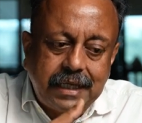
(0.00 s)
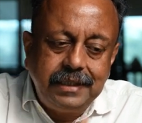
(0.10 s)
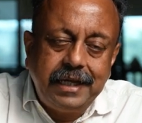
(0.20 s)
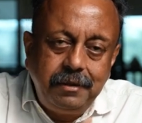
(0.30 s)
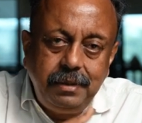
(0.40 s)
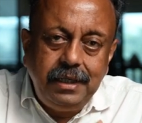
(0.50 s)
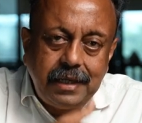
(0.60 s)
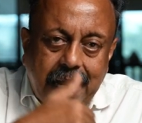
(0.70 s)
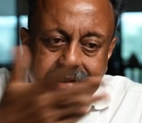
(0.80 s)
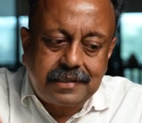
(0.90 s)
then be
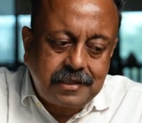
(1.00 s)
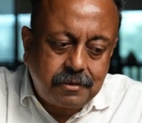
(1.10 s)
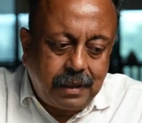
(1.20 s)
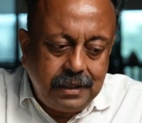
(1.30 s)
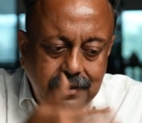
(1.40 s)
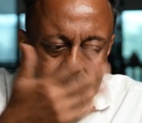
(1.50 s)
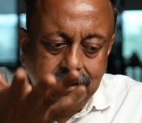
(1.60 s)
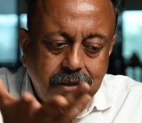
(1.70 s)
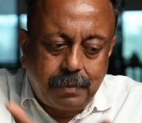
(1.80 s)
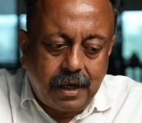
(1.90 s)
accessed by the
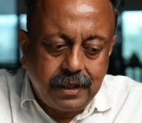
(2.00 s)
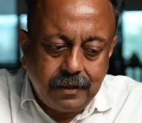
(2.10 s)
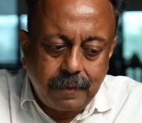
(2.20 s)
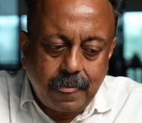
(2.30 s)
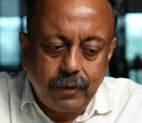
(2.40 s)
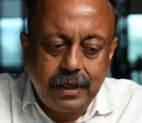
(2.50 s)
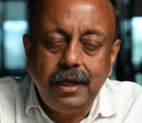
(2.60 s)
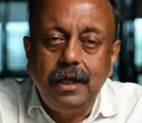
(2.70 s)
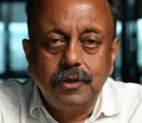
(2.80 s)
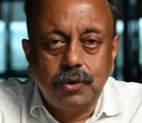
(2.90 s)
other party. Okay,
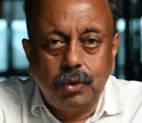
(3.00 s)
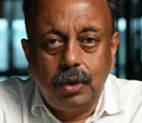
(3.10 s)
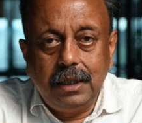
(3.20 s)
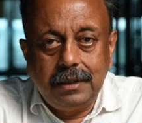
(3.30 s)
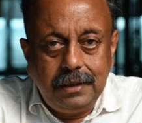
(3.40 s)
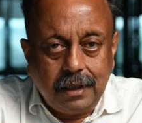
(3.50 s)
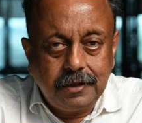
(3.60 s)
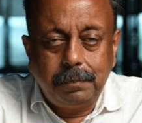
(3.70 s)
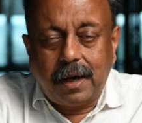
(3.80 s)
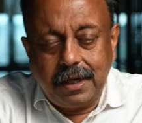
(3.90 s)
so the
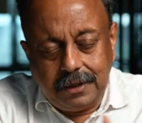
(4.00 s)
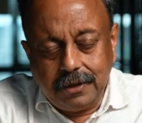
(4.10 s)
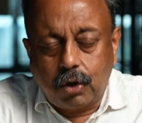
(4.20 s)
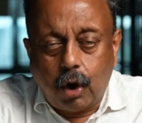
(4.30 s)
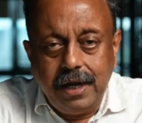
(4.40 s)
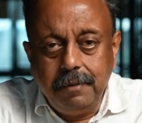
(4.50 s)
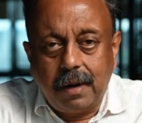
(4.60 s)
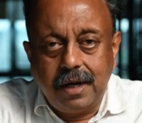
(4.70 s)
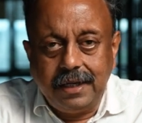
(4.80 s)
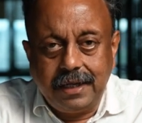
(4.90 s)
other party, the calling
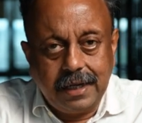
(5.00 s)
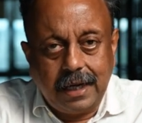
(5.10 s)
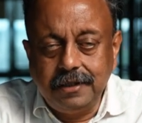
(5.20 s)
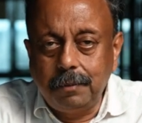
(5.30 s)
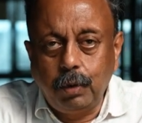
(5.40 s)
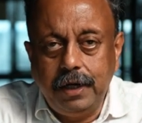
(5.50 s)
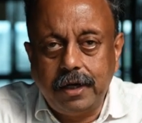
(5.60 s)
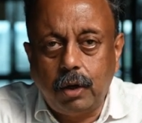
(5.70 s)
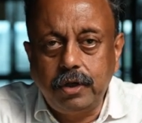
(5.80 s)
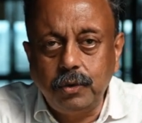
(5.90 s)
party, can either pull it
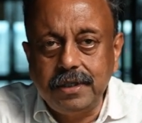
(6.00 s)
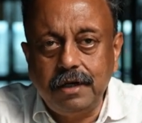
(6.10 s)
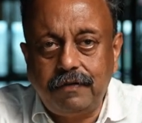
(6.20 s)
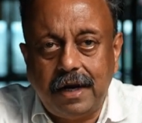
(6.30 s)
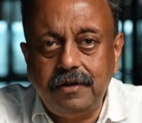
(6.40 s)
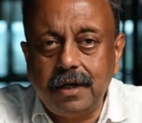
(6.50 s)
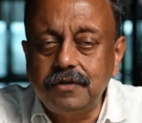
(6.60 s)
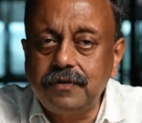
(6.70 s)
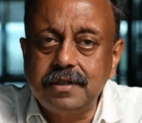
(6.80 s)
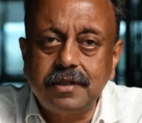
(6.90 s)
out using a file
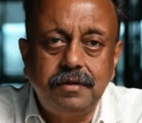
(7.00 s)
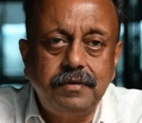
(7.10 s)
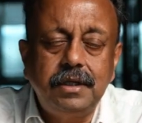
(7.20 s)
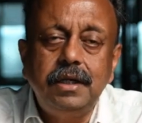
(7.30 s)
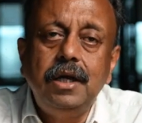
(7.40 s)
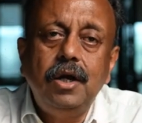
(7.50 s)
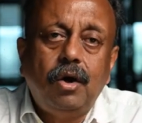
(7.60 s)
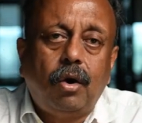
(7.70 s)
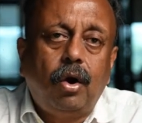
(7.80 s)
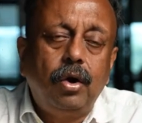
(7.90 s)
transfer server,
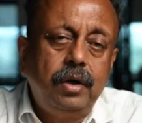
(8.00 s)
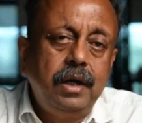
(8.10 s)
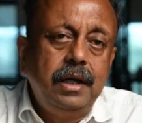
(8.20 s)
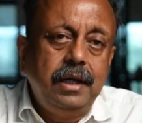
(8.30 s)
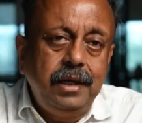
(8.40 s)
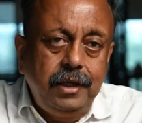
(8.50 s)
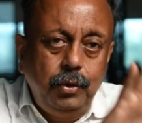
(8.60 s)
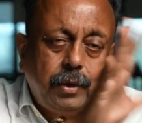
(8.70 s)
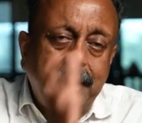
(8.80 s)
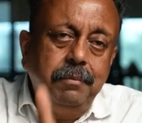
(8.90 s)
or
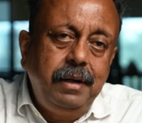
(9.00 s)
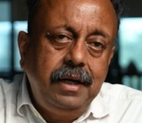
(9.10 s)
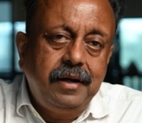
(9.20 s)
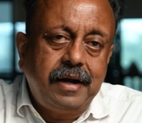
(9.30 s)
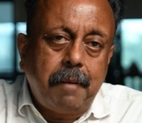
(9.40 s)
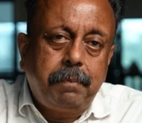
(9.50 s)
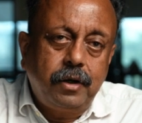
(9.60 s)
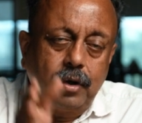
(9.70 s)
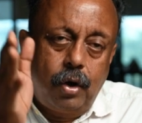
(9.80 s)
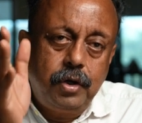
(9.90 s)
you can build a
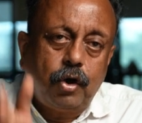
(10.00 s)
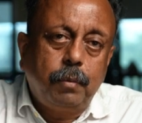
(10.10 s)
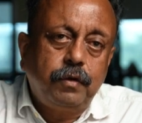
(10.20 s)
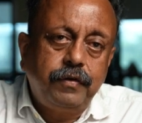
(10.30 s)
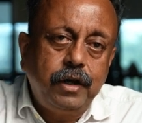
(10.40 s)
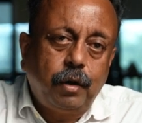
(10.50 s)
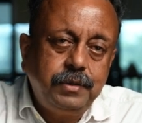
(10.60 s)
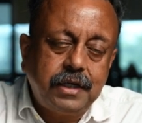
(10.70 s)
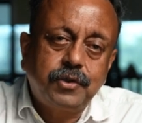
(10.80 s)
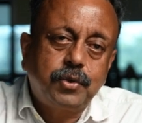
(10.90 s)
wrapper on top of an
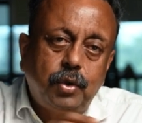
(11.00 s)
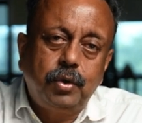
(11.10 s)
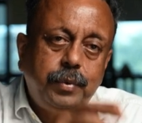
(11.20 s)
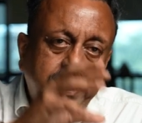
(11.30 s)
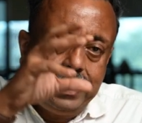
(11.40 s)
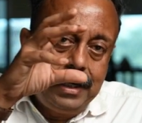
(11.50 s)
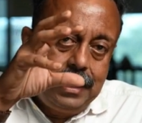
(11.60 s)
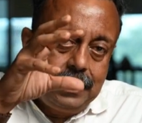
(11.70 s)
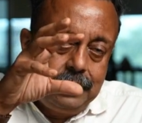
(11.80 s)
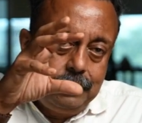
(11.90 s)
object store where
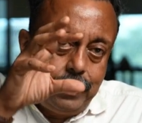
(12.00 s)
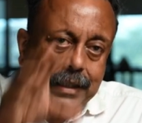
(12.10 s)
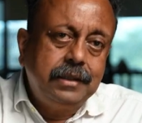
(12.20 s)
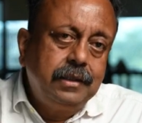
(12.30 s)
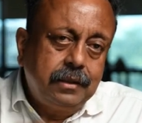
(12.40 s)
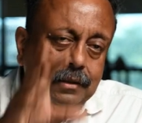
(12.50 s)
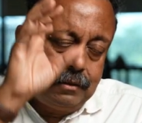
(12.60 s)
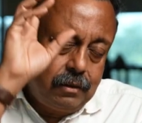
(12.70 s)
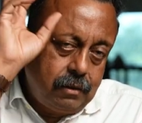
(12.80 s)
when the